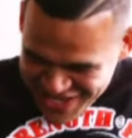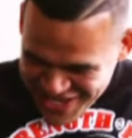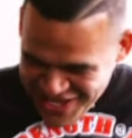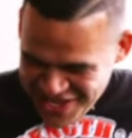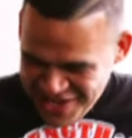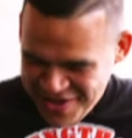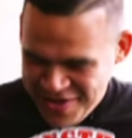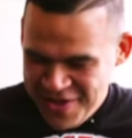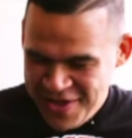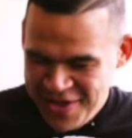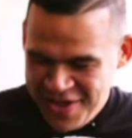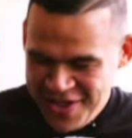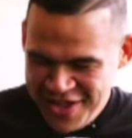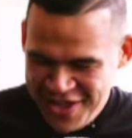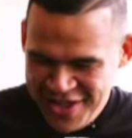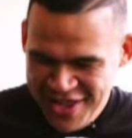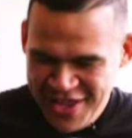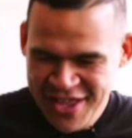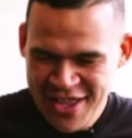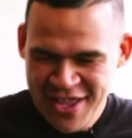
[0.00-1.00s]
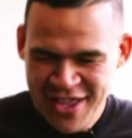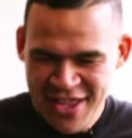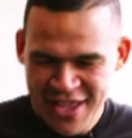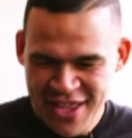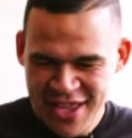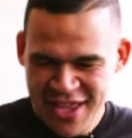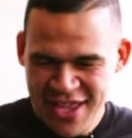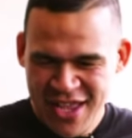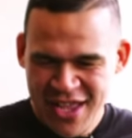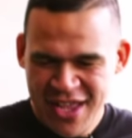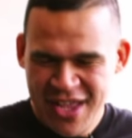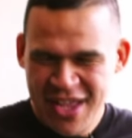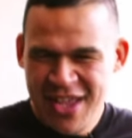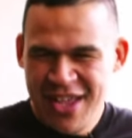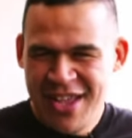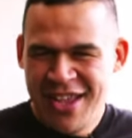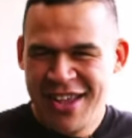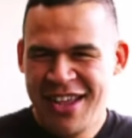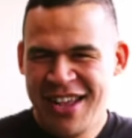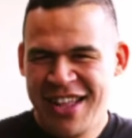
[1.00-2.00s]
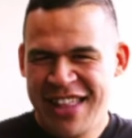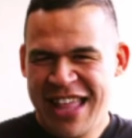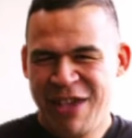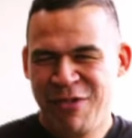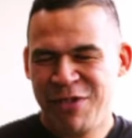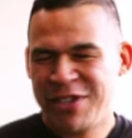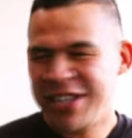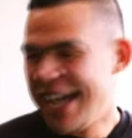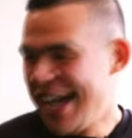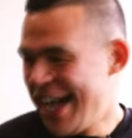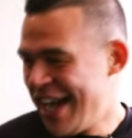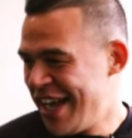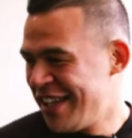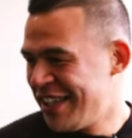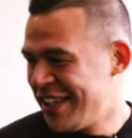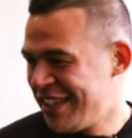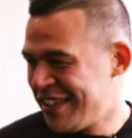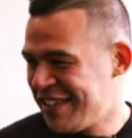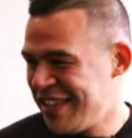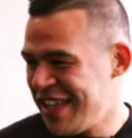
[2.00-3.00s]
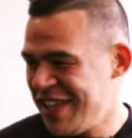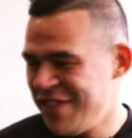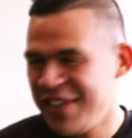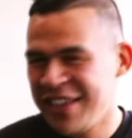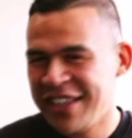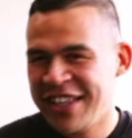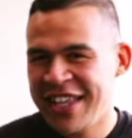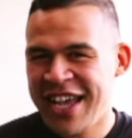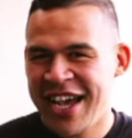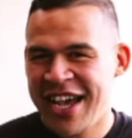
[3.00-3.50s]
152 kilos. That was hard, deceivingly